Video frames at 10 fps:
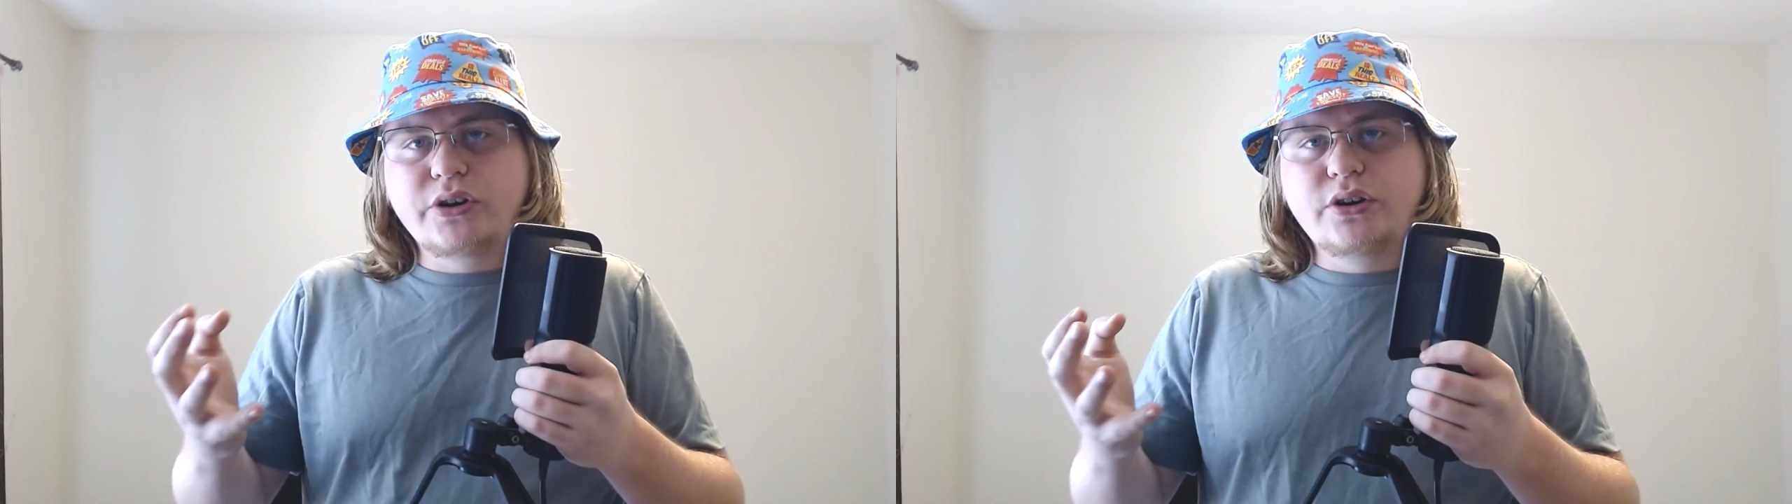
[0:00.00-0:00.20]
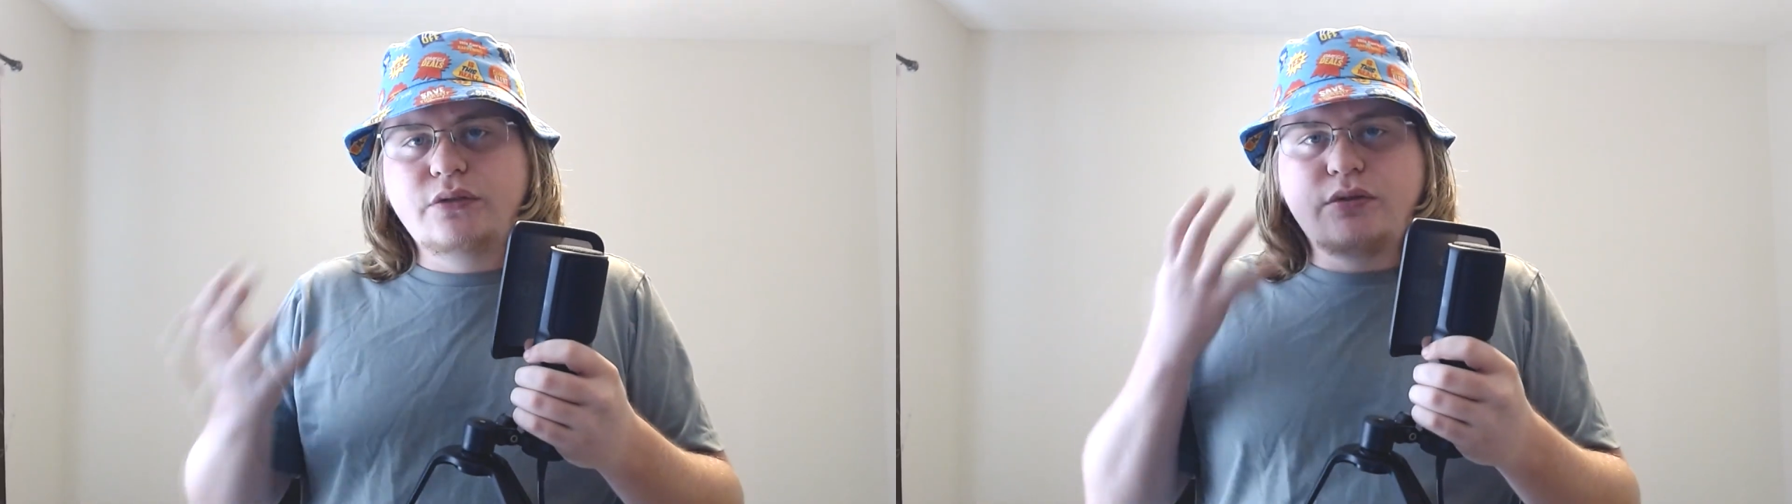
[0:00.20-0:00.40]

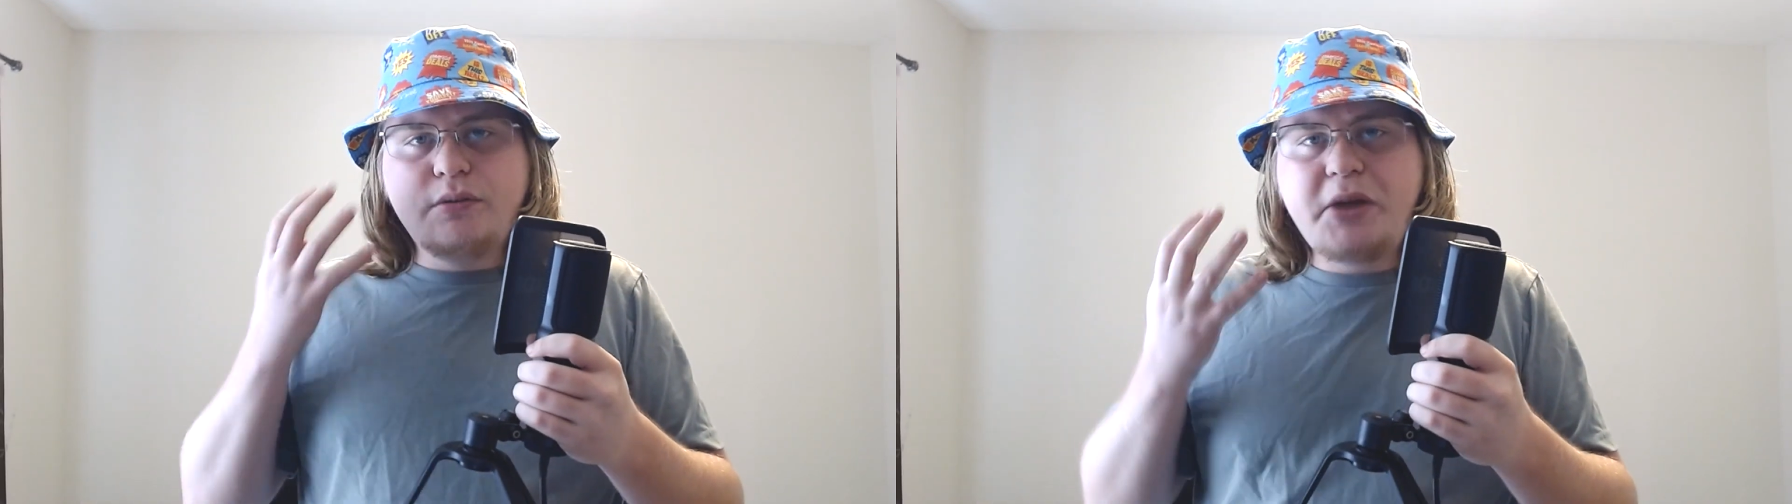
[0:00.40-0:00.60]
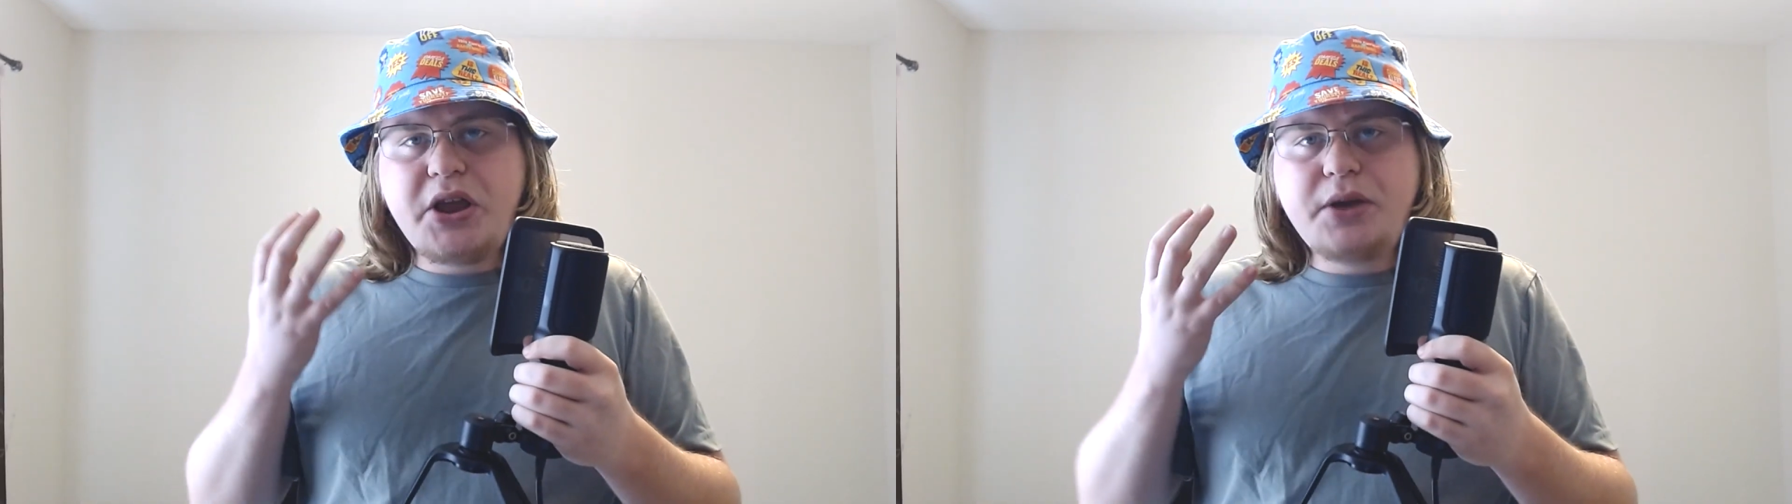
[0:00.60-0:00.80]
work
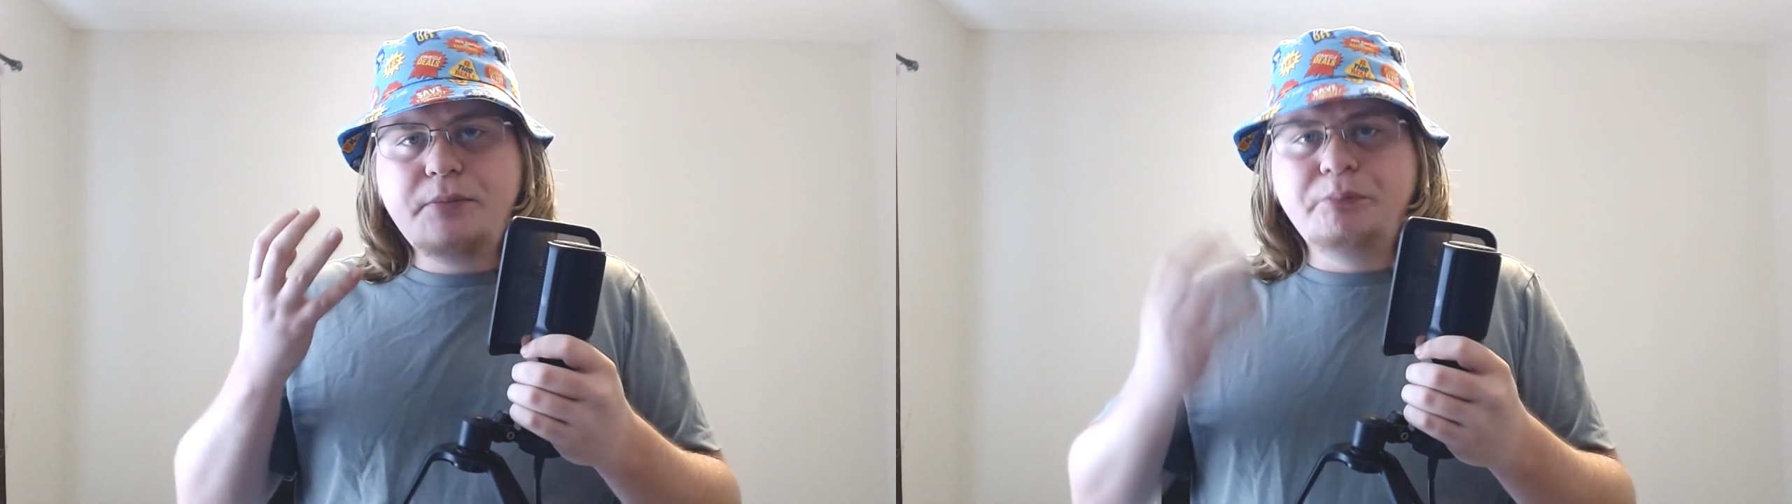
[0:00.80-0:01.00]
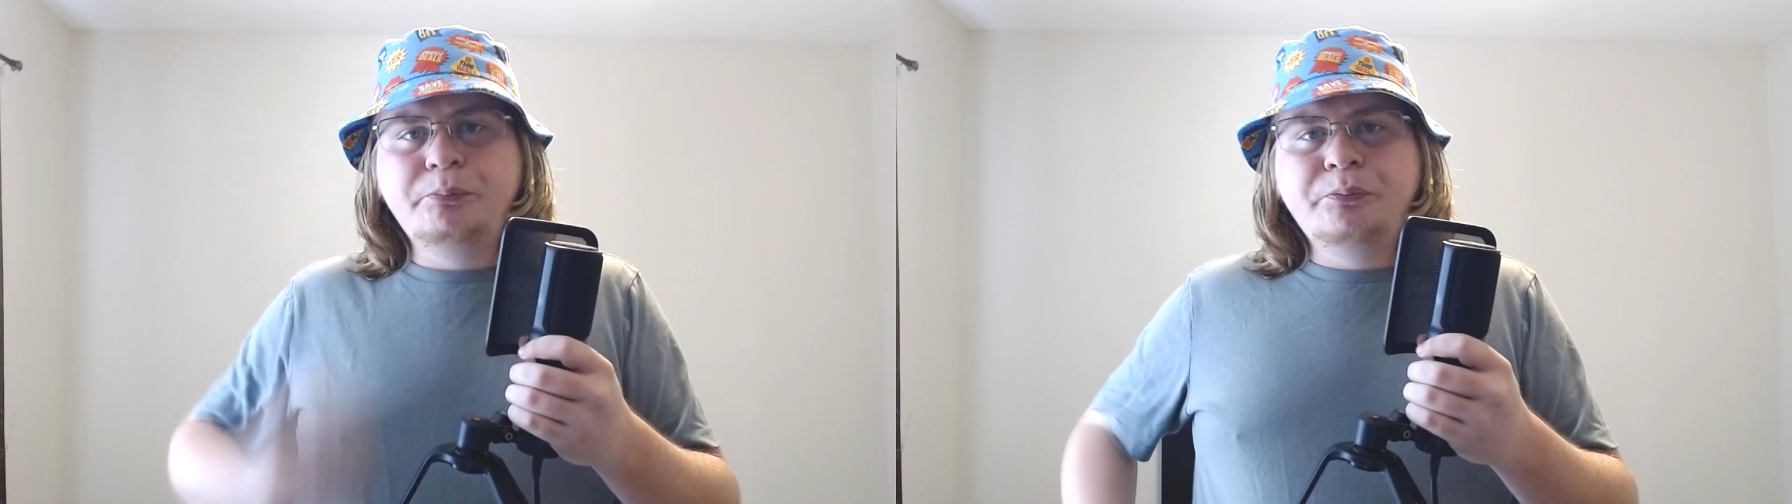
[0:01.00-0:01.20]
for
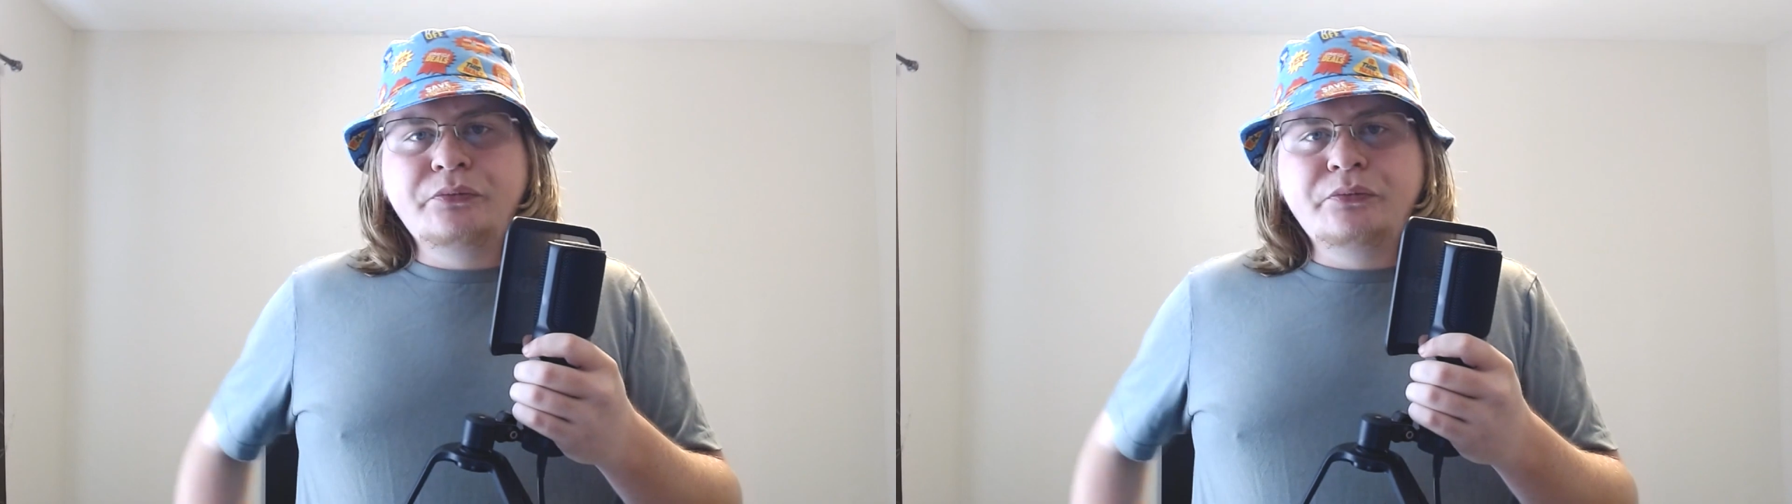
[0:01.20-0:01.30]
me.